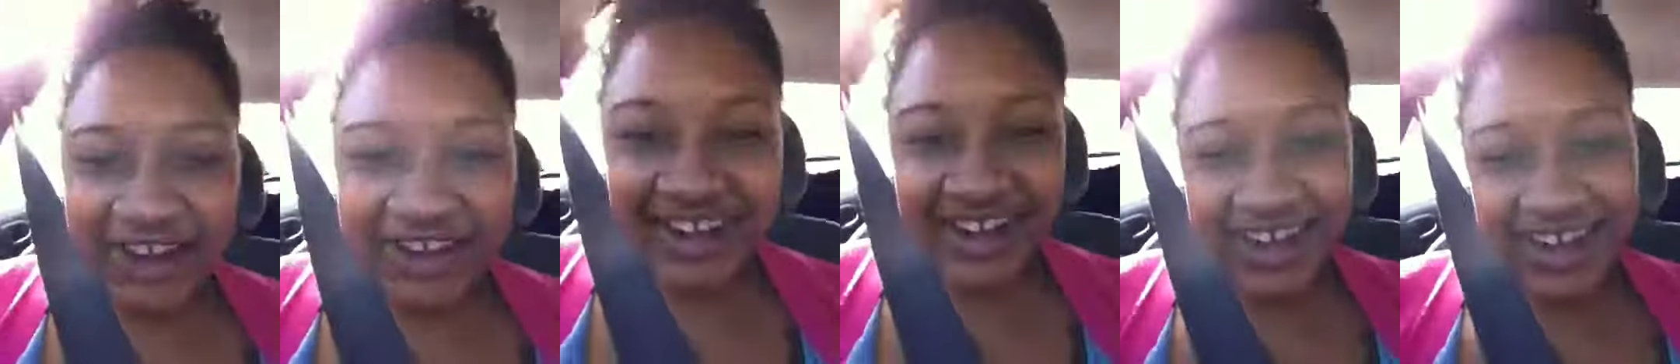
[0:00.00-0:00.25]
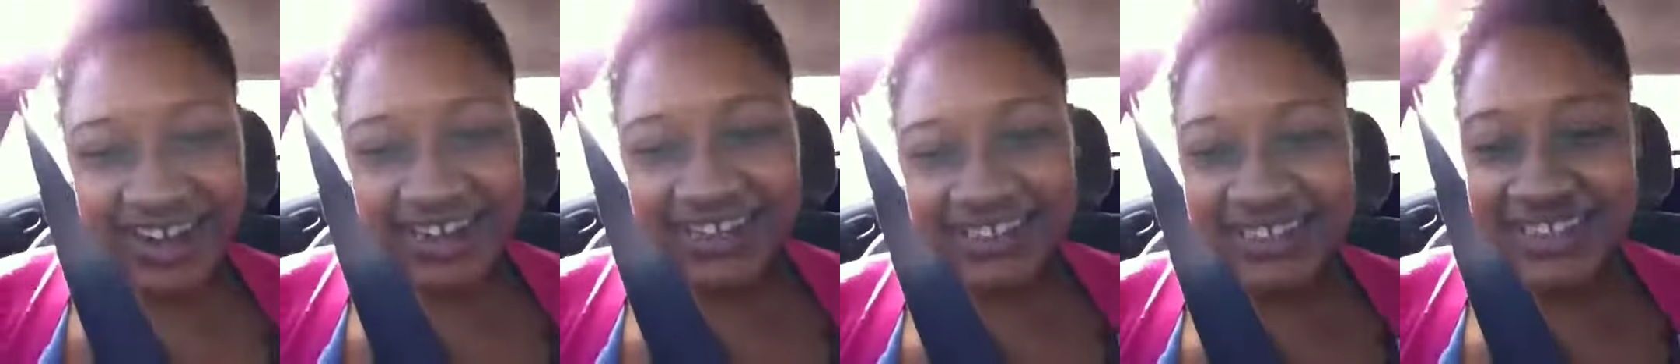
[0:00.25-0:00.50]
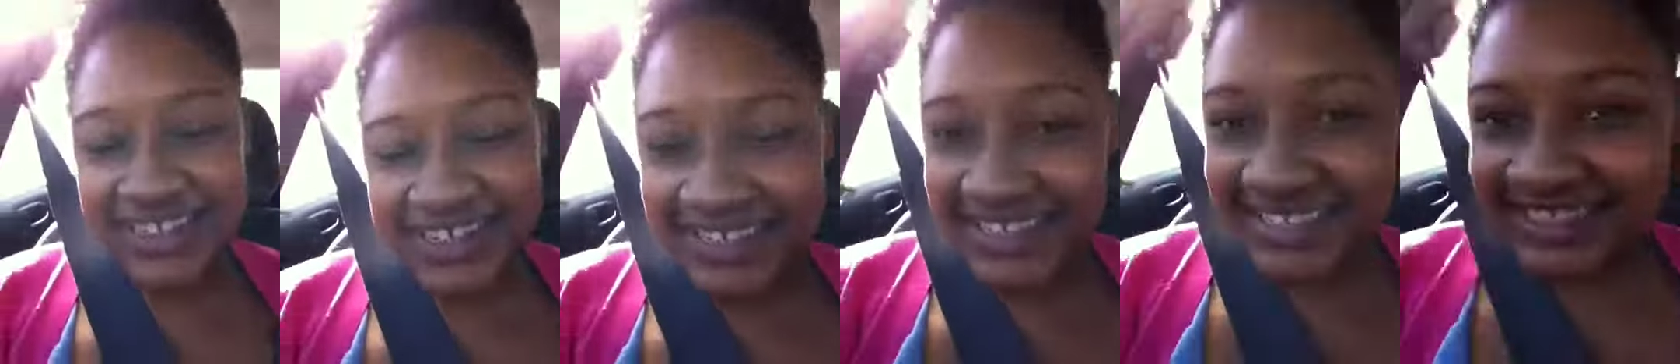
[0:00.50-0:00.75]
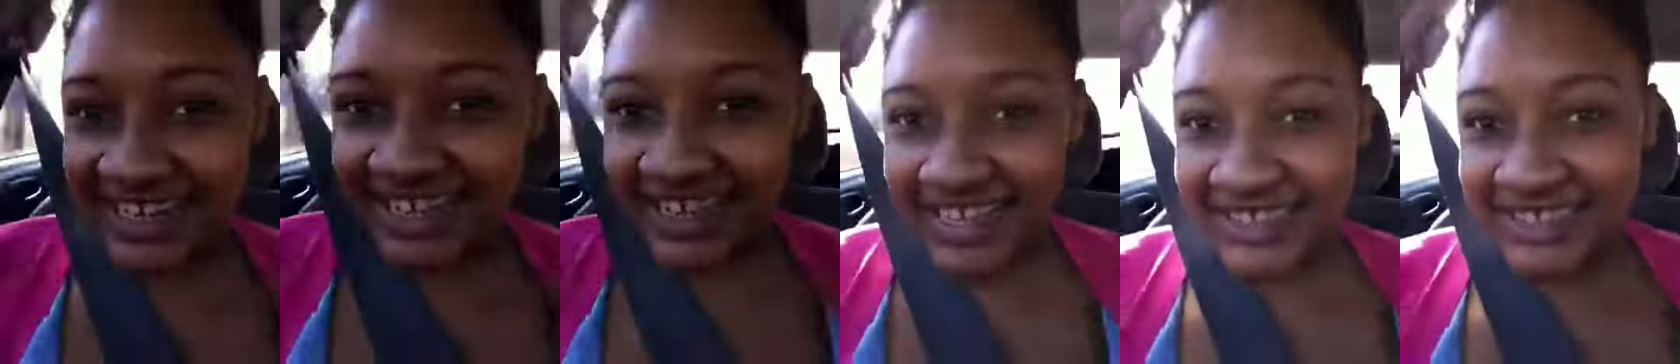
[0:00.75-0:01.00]
alright so
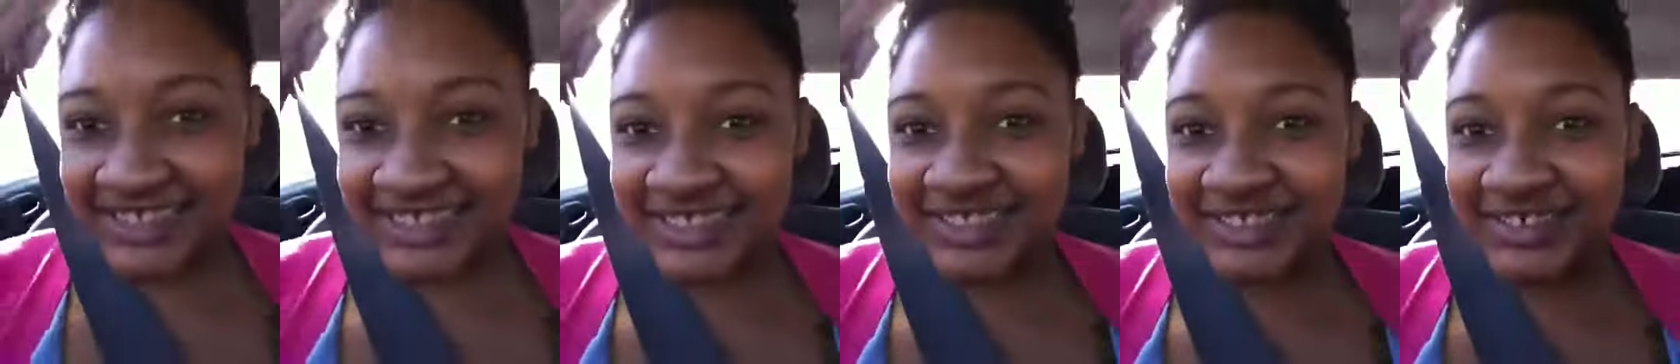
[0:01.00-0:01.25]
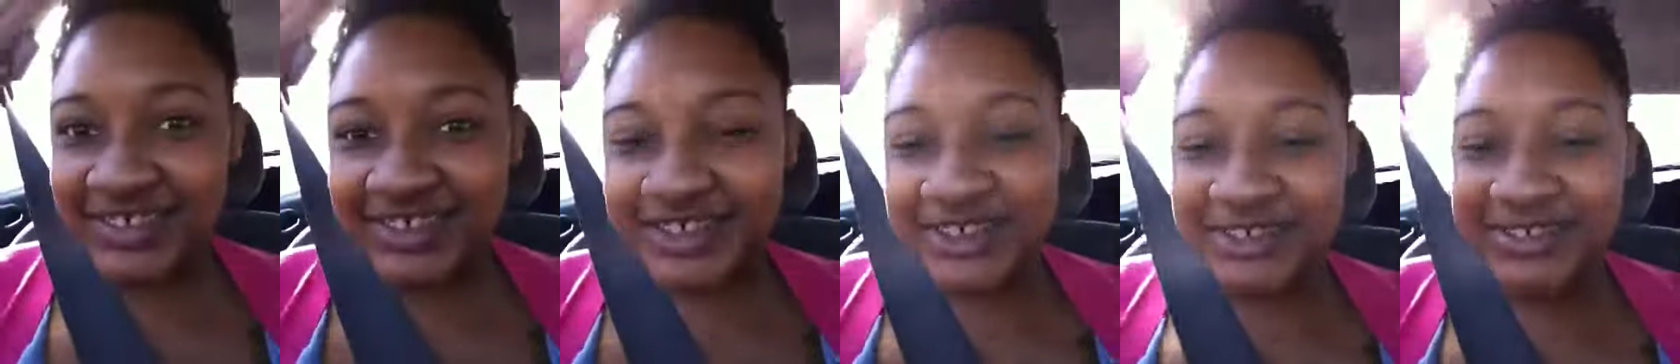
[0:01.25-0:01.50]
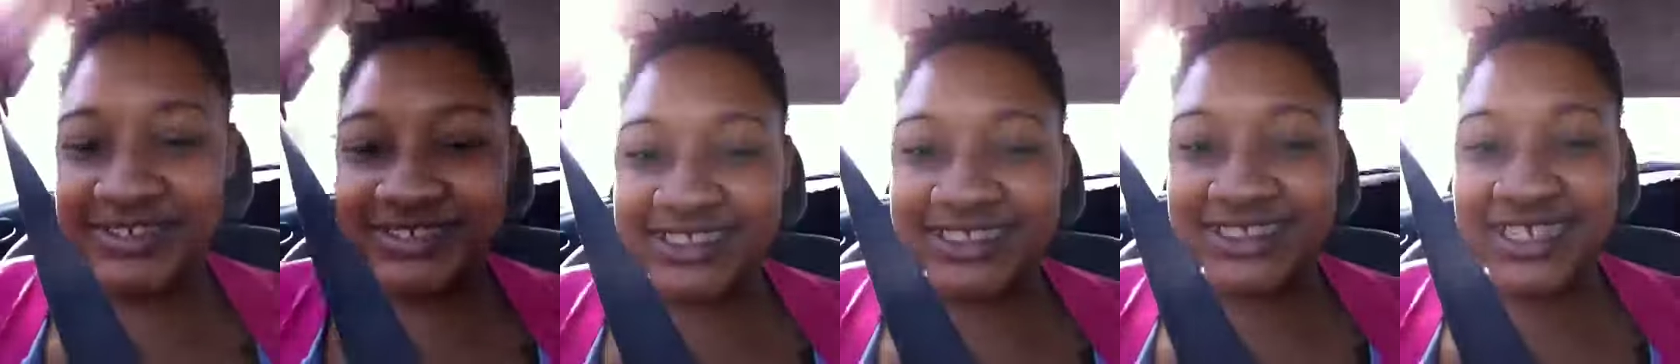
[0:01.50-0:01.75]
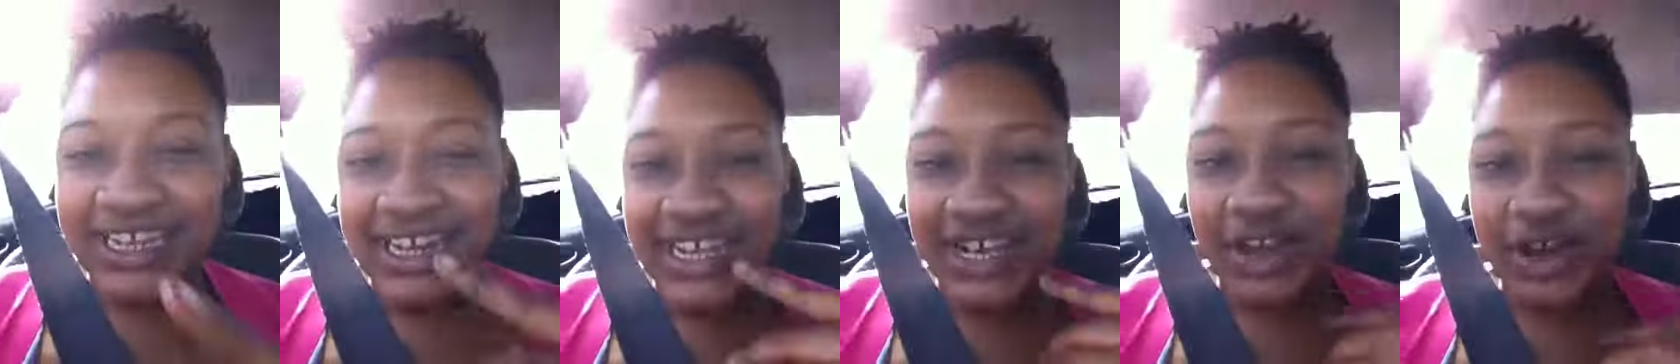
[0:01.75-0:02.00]
today's tutorial is
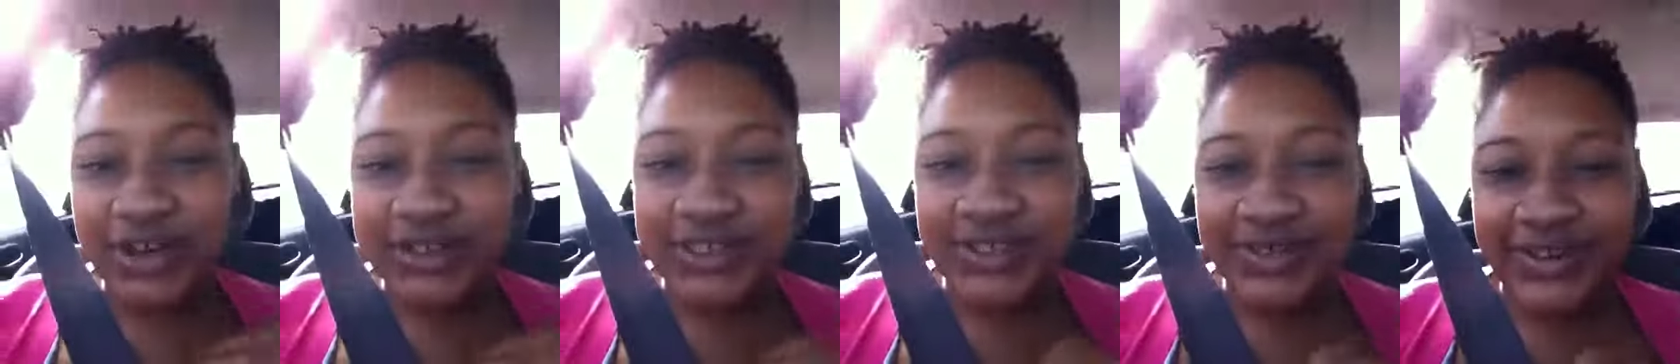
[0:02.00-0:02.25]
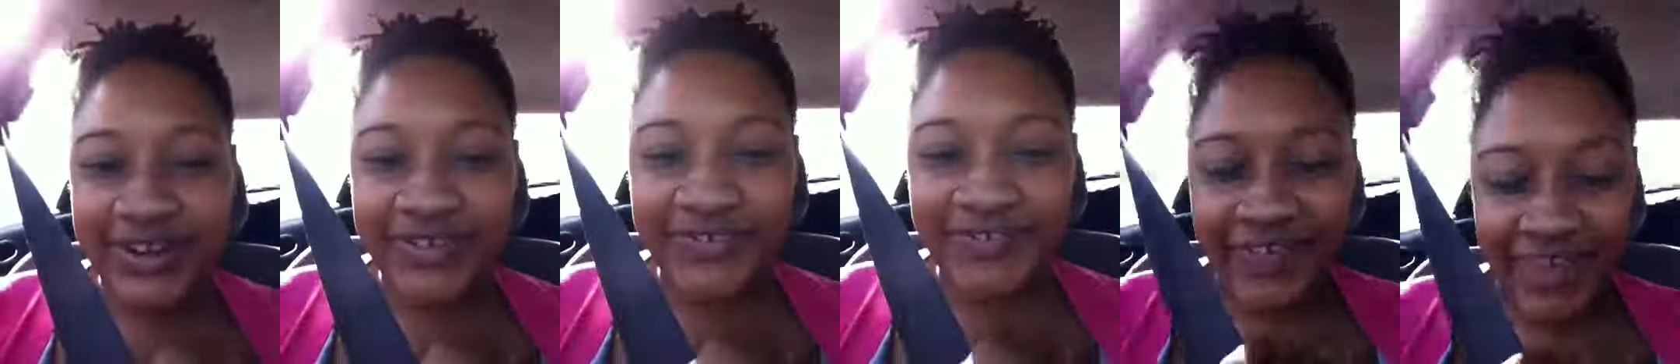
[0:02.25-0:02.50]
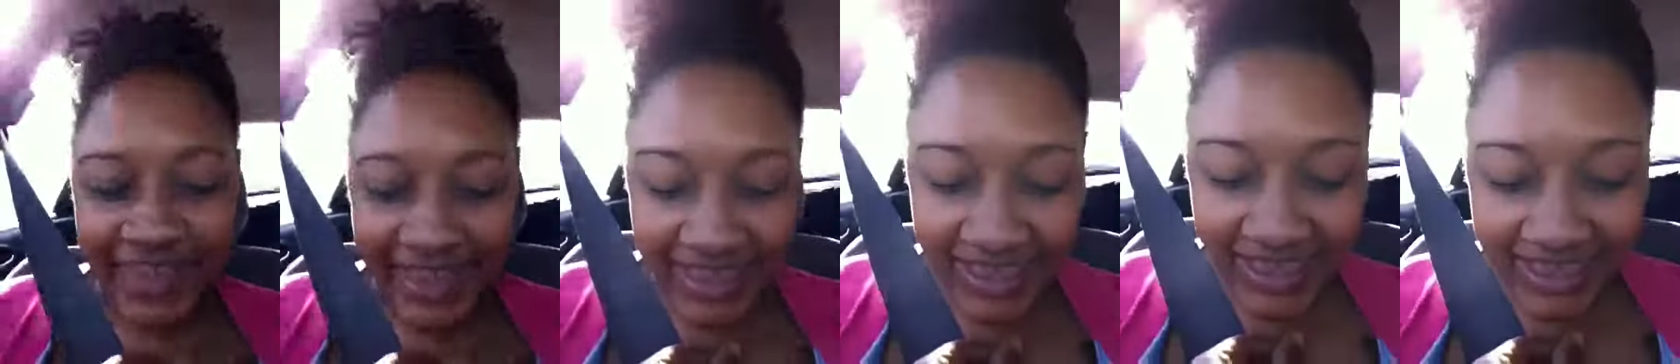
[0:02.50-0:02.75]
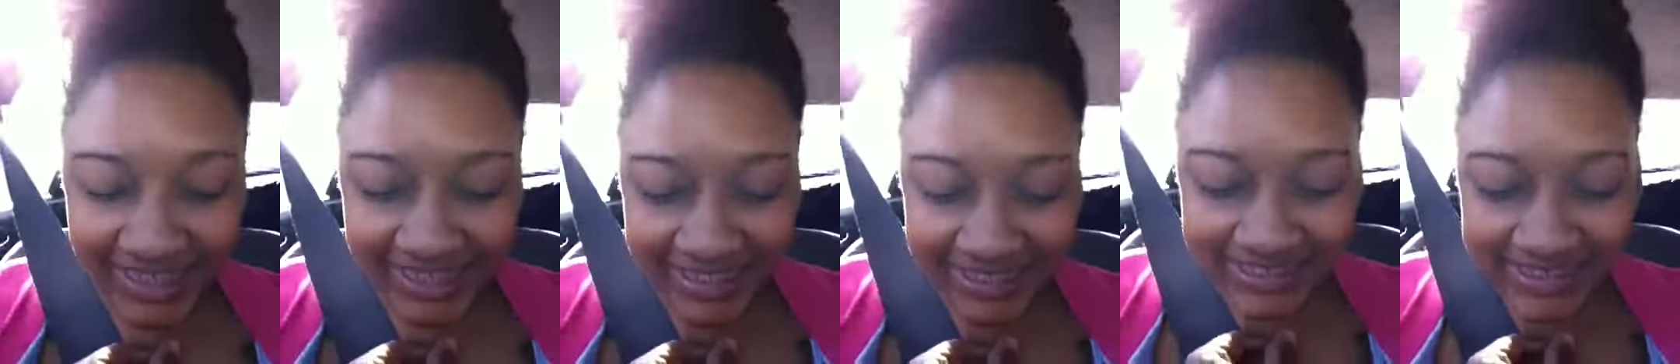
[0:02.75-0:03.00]
gonna go sort of
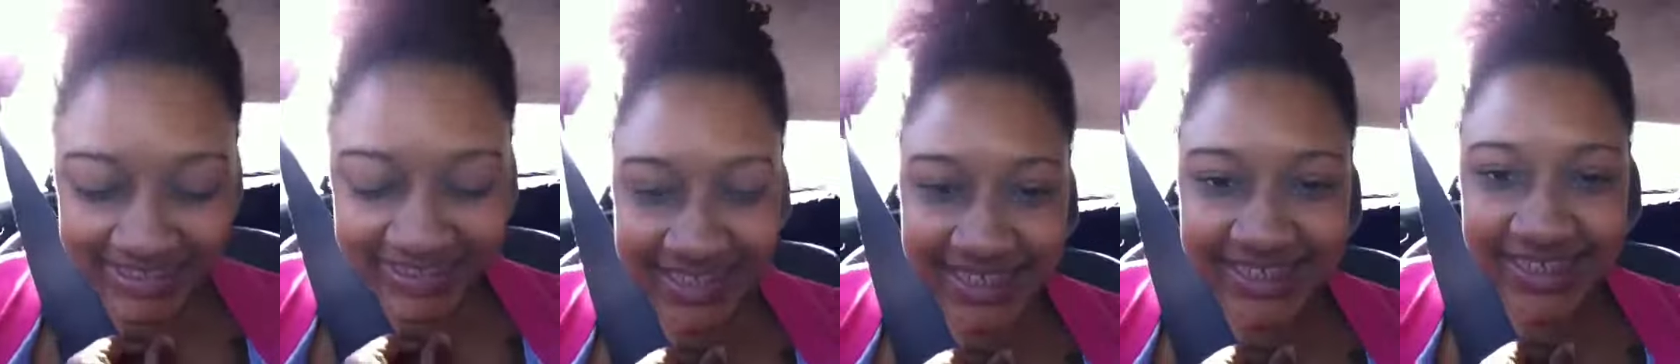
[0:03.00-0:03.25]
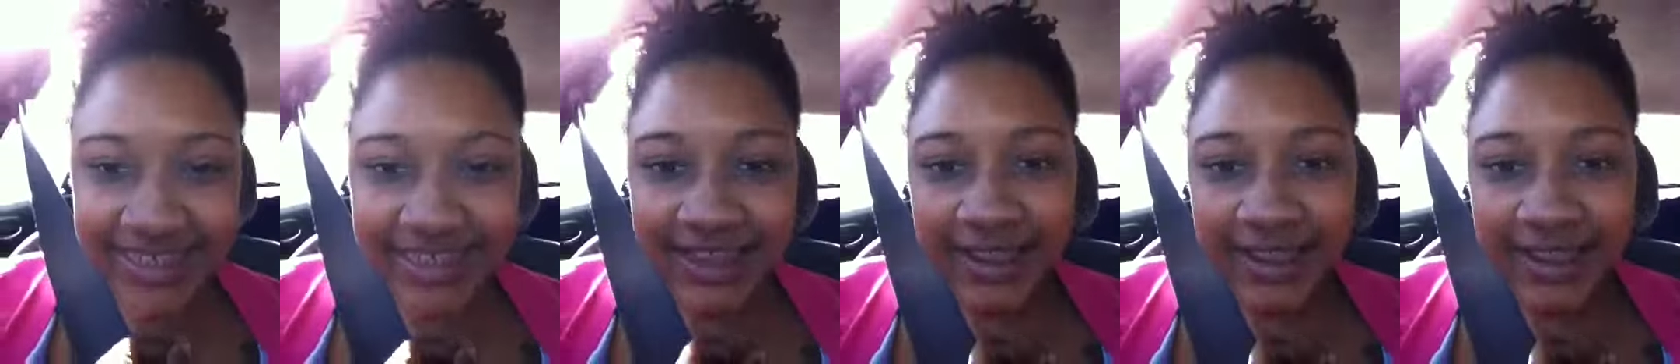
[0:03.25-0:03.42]
fast